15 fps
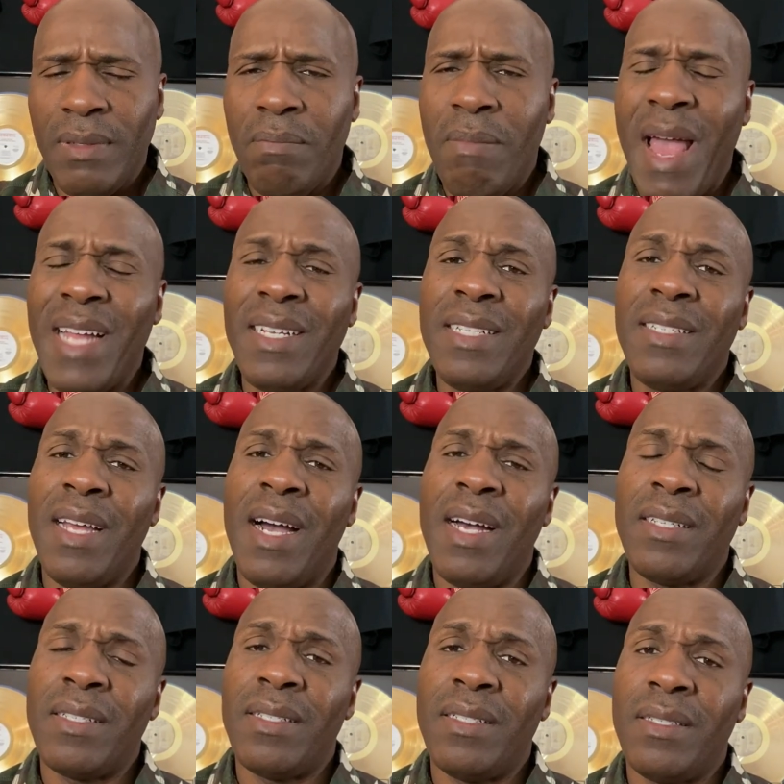Magic
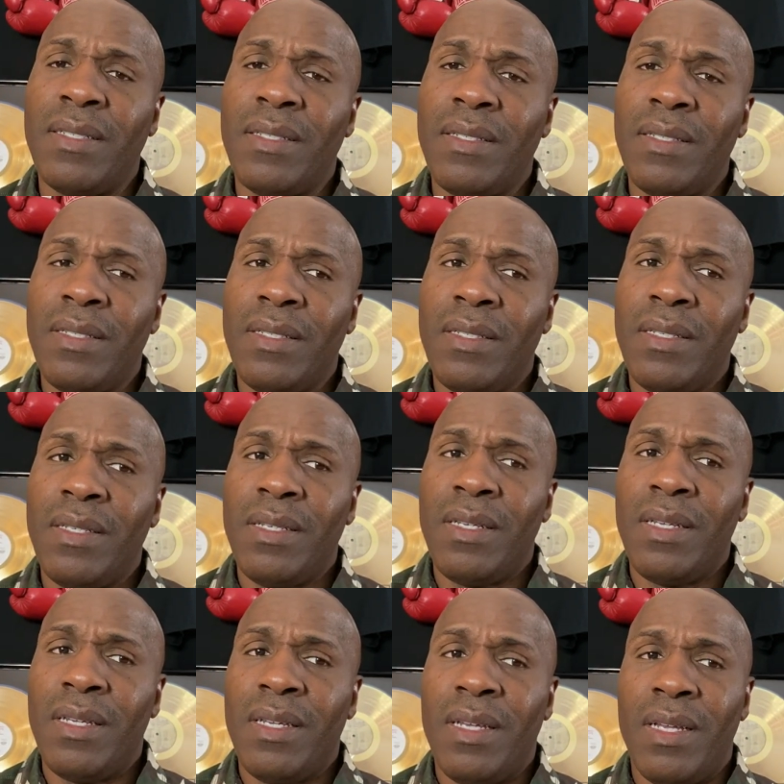Johnson.
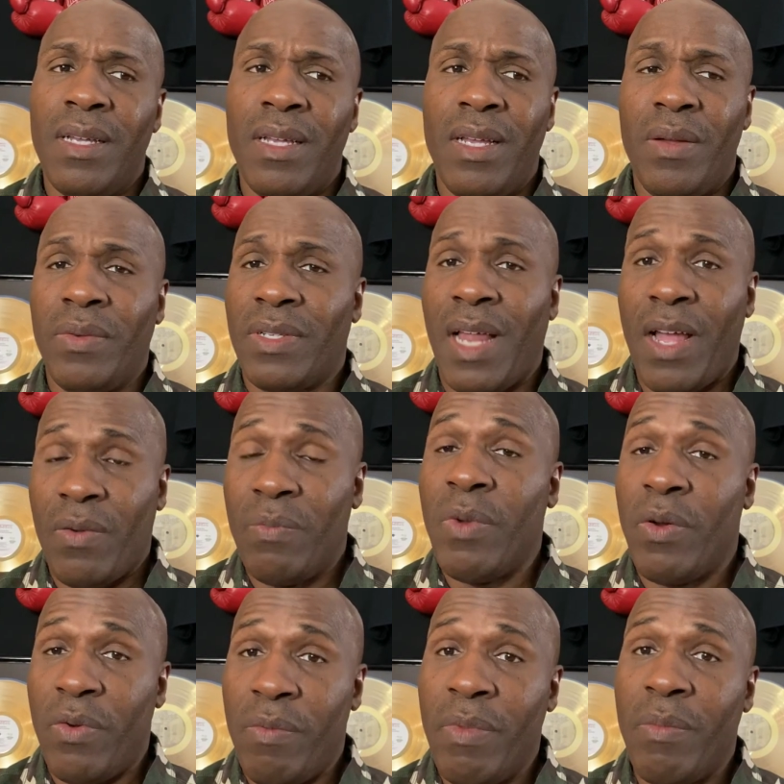It was like,
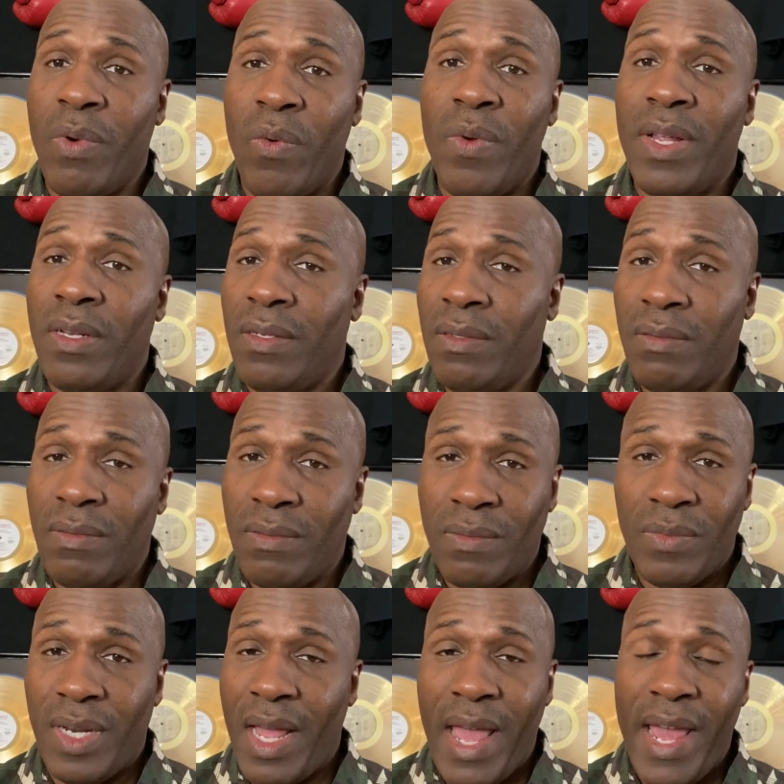remember when,
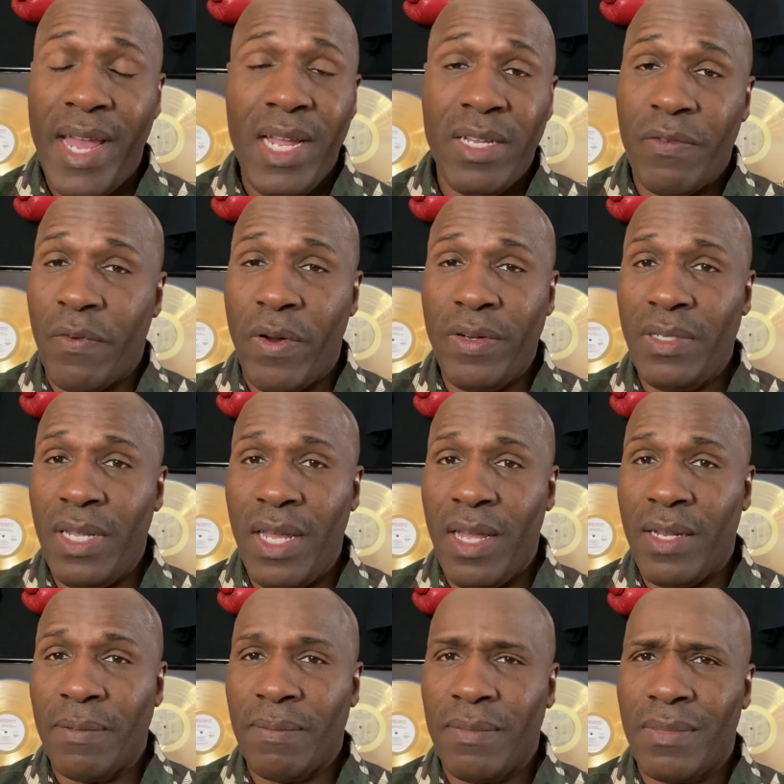when AIDS first
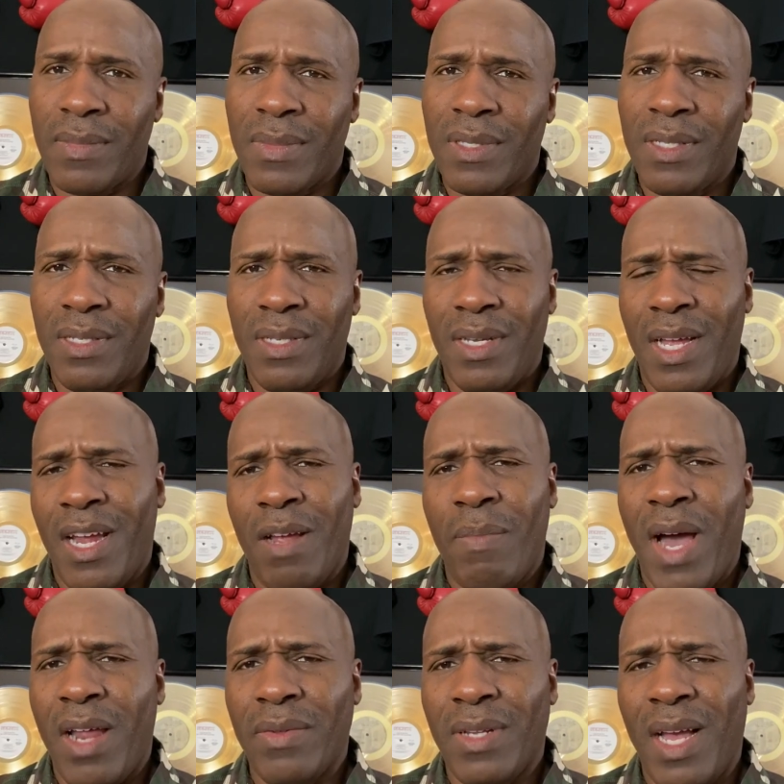hit?
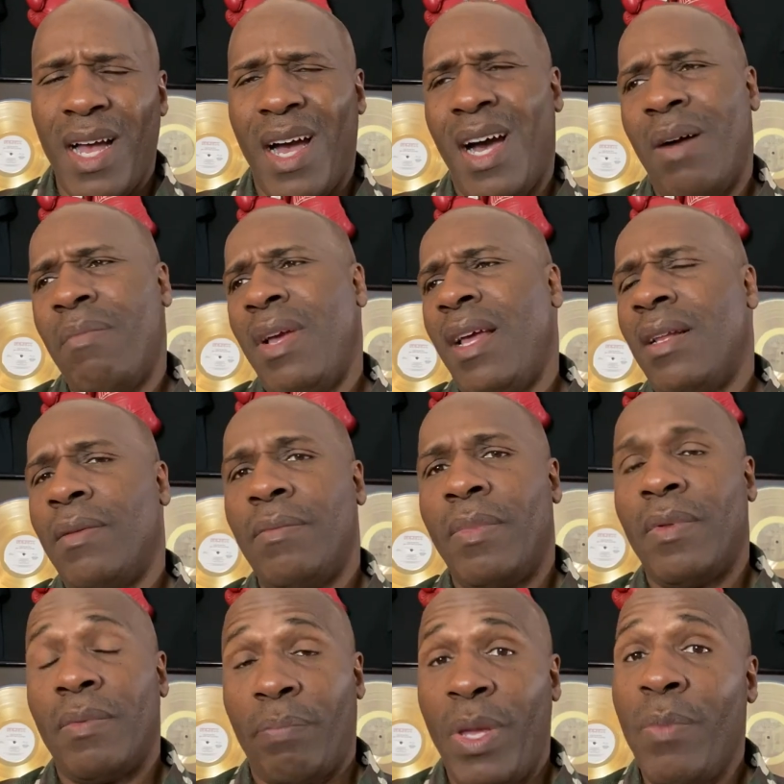Everybody was like, ah, oh, man,
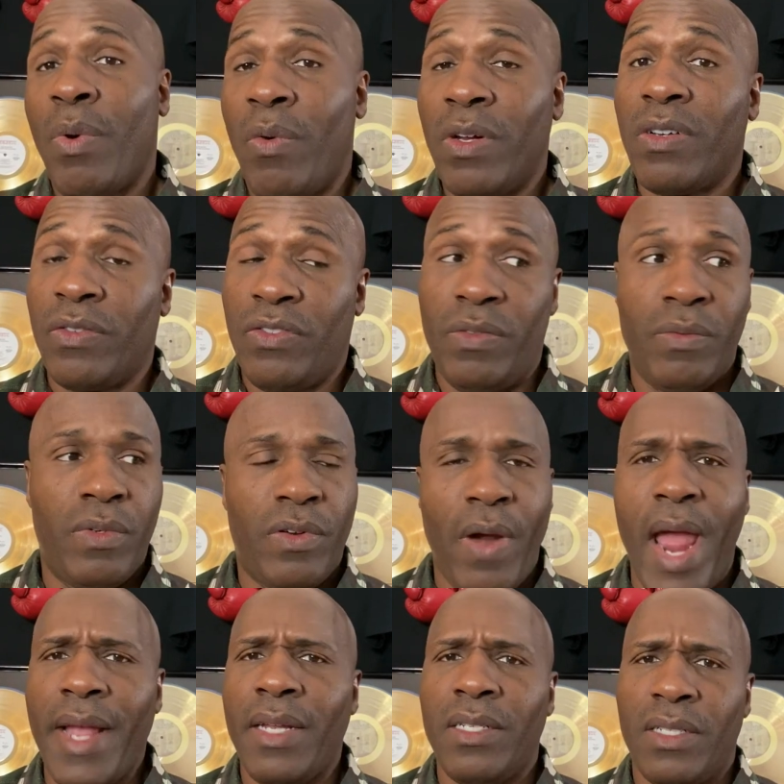people were
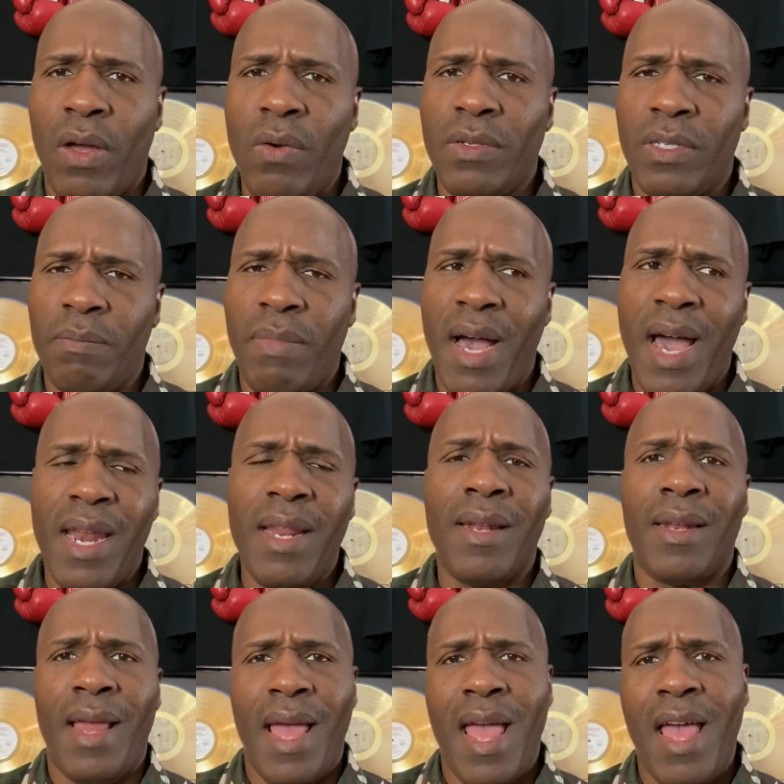cracking jokes about it,
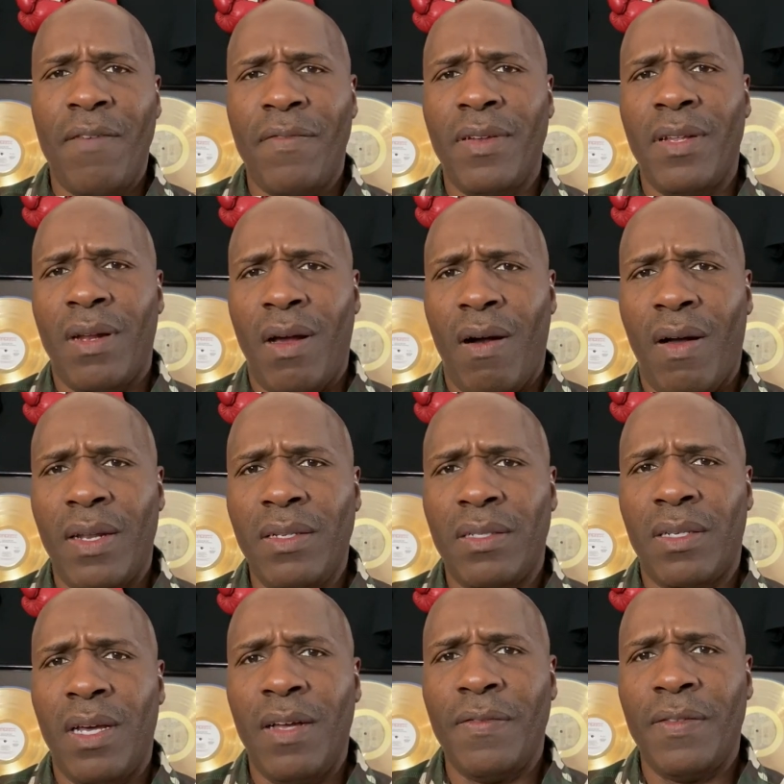laughing and all this
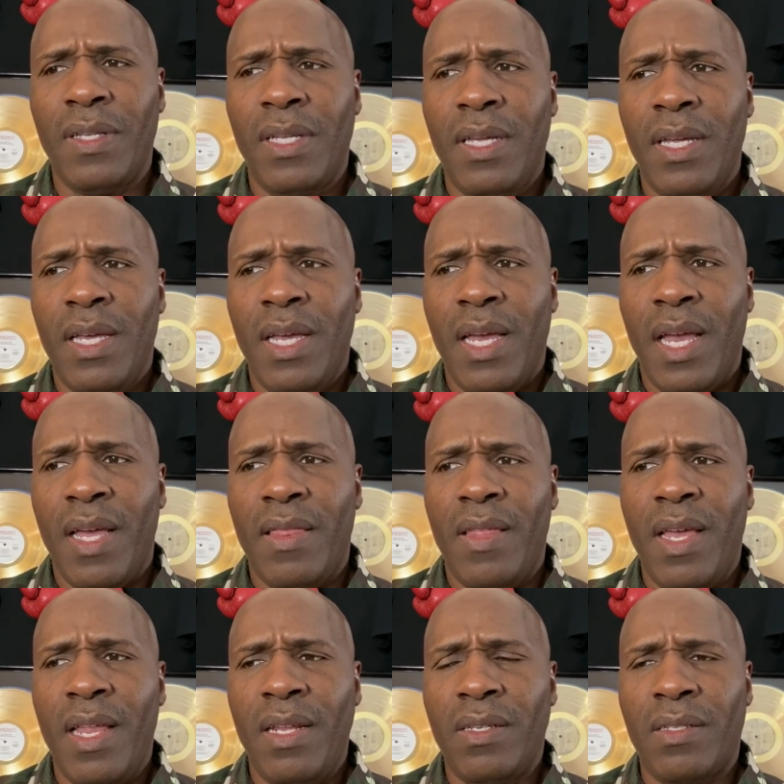stuff. And
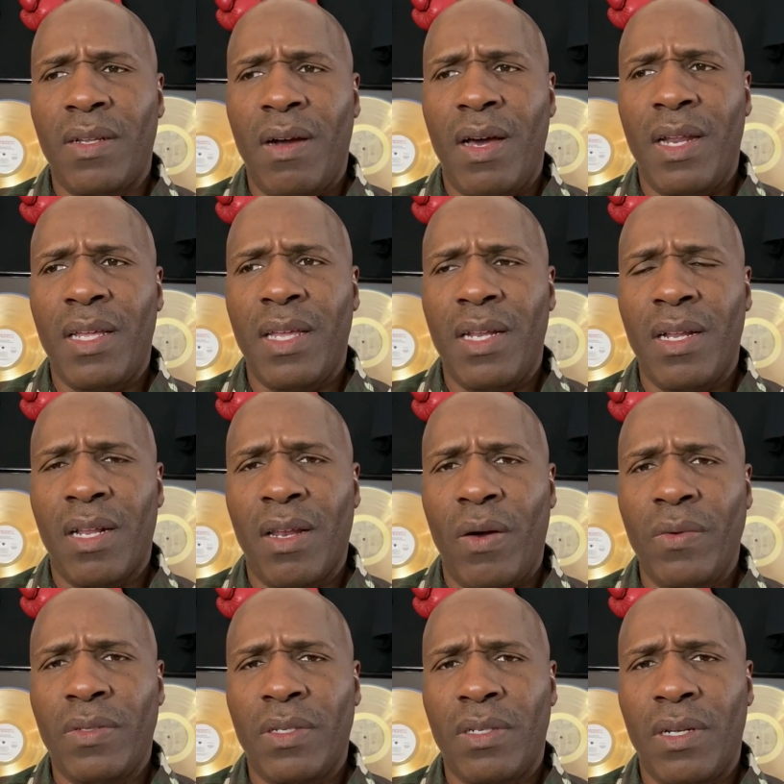then it started getting
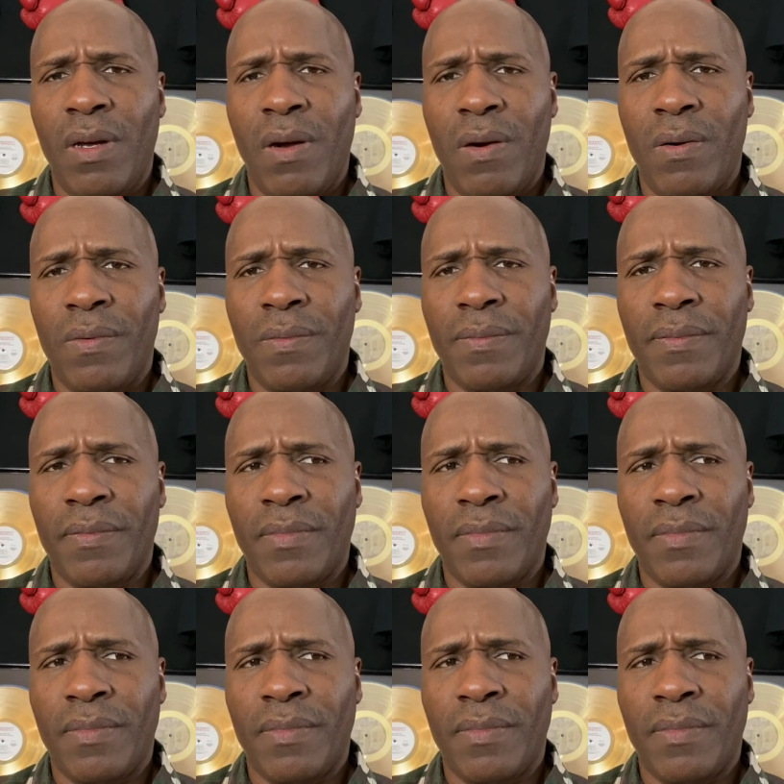closer to home.